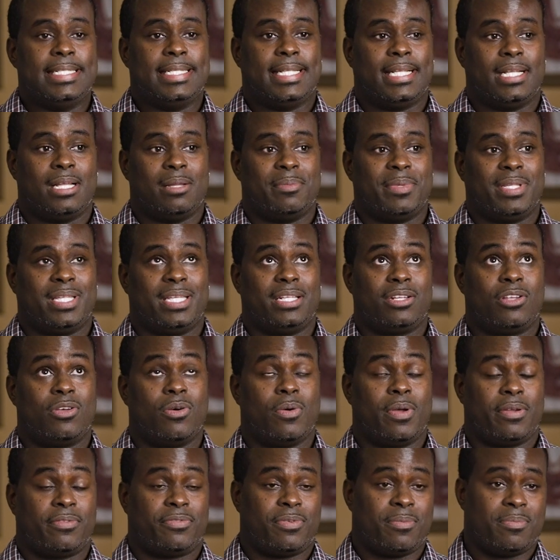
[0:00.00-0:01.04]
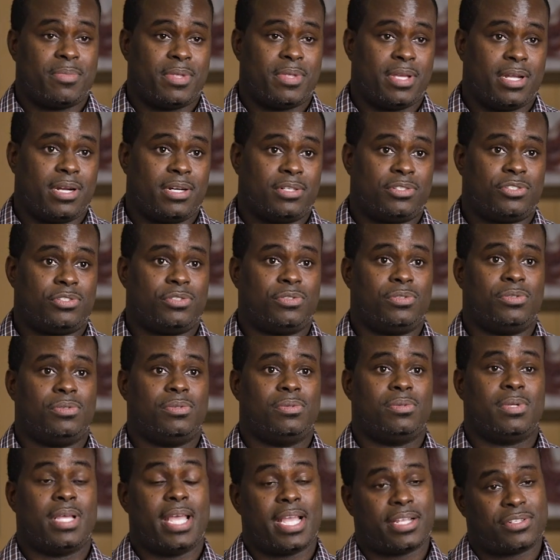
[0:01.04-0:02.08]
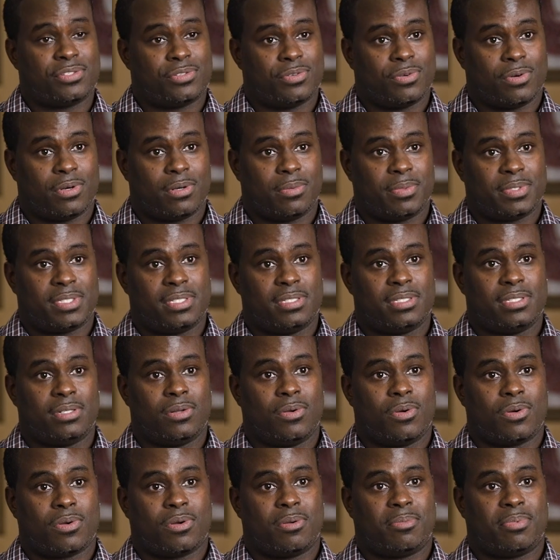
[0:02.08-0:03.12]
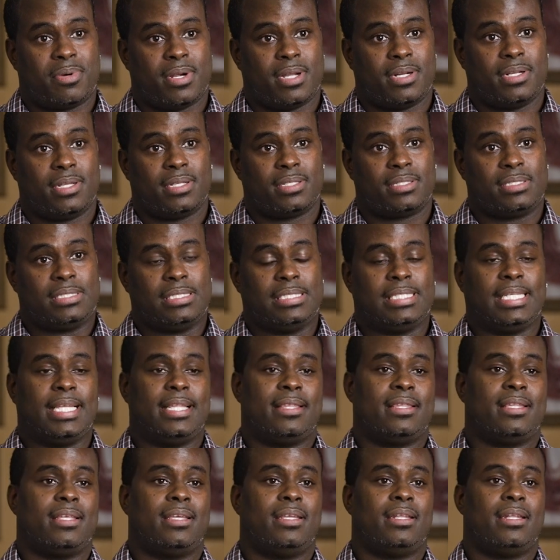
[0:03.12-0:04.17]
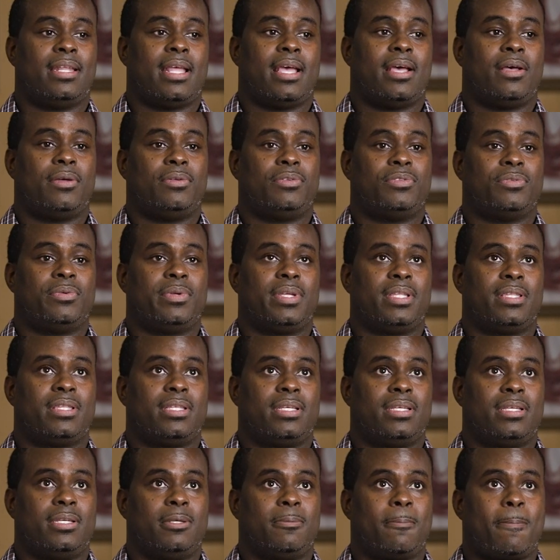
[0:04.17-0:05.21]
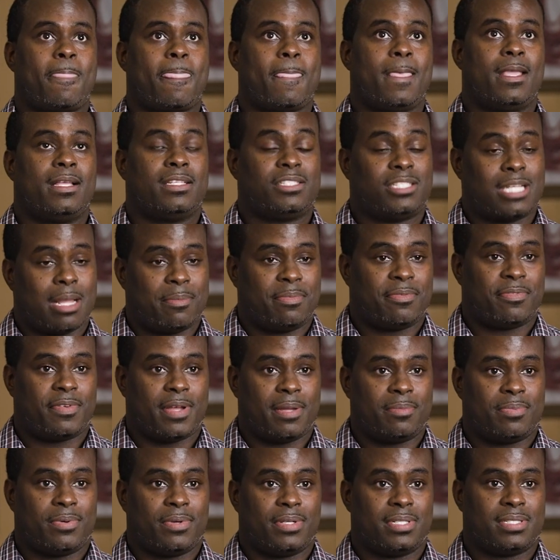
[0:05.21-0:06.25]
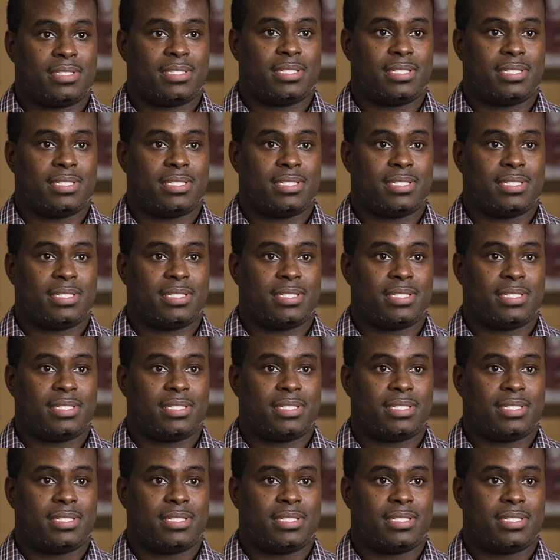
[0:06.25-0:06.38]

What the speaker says: and then going from there to Xstore, which is an Oracle product, and then now doing the Shopify point of